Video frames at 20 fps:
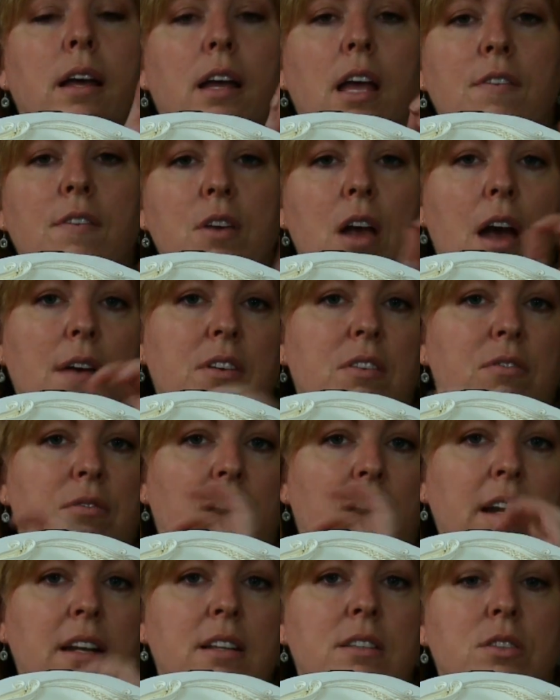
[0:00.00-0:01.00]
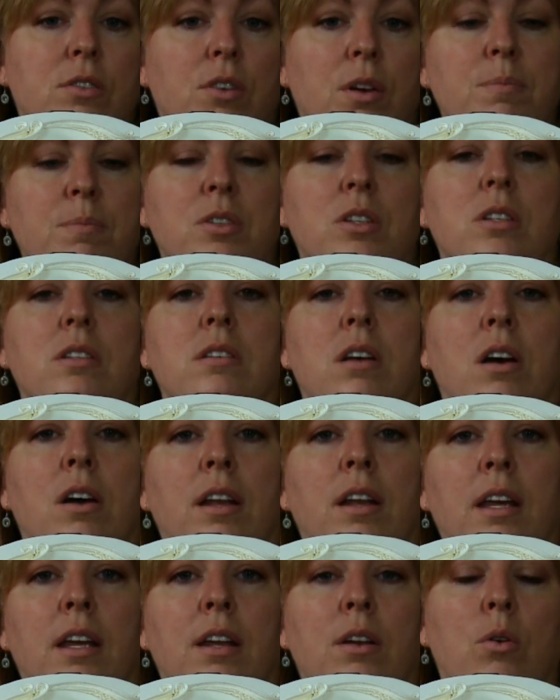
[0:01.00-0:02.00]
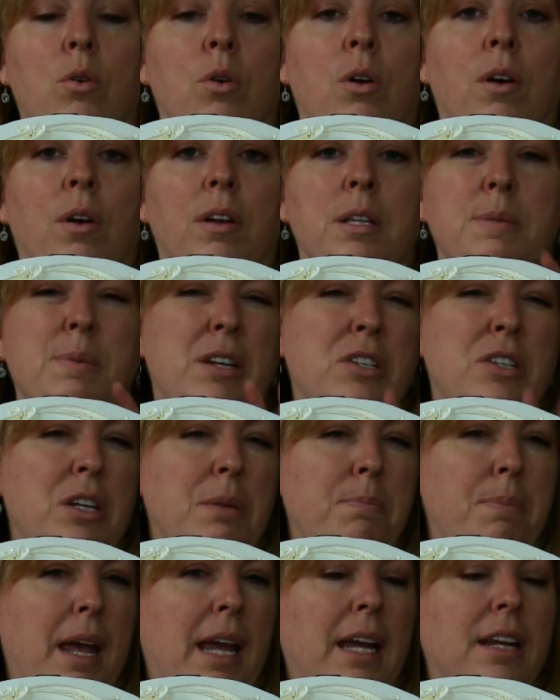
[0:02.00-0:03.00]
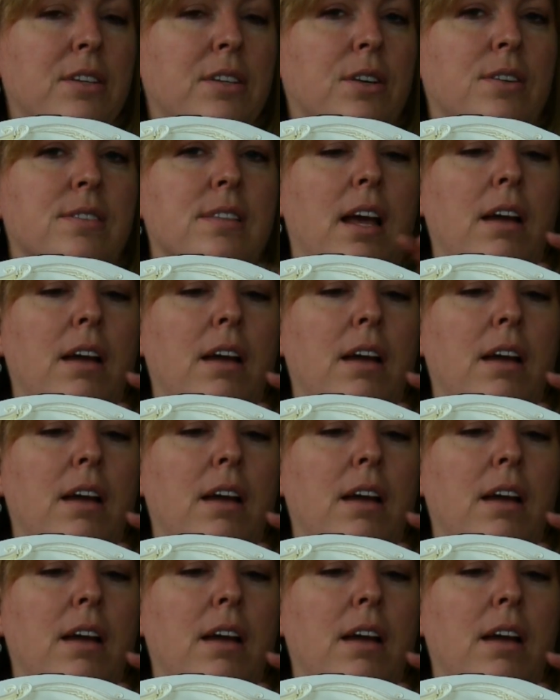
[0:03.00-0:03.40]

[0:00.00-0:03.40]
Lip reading: If you have to write inscriptions on it, or especially painters.